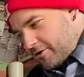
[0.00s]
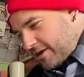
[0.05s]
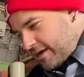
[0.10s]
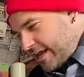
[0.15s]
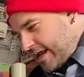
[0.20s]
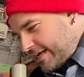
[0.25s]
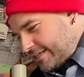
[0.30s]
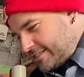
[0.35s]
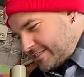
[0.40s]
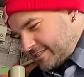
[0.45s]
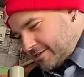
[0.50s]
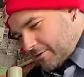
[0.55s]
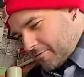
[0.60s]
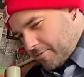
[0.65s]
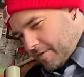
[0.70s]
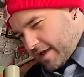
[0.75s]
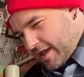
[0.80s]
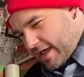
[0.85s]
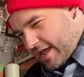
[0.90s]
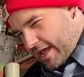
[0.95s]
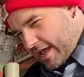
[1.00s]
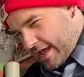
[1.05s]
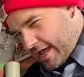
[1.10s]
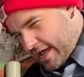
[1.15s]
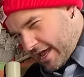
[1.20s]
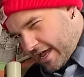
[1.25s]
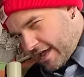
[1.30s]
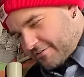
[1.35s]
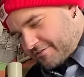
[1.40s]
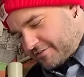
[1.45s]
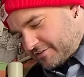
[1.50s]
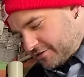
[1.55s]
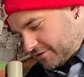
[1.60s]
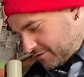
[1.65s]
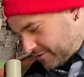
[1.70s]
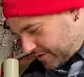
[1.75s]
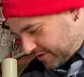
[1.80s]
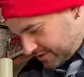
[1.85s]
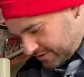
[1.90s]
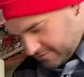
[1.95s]
It had some heft
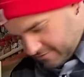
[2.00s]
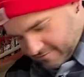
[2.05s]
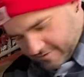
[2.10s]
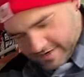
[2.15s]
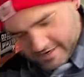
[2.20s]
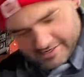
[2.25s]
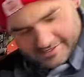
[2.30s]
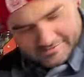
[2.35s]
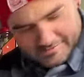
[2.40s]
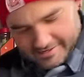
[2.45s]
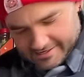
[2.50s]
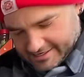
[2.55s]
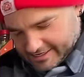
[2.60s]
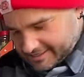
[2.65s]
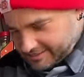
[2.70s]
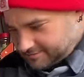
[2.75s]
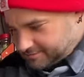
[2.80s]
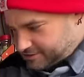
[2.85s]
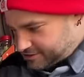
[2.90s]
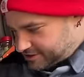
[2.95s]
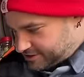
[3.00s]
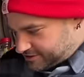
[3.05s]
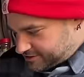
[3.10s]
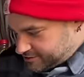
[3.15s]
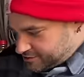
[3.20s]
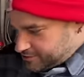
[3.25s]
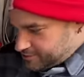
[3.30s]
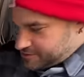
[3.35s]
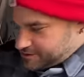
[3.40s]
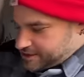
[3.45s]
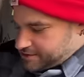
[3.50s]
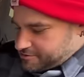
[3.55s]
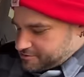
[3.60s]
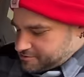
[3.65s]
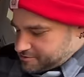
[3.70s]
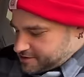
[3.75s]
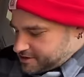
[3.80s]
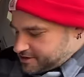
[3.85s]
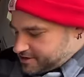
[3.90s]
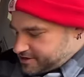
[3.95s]
to it. Why is my TENS machine so upset with
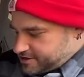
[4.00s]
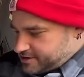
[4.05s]
me?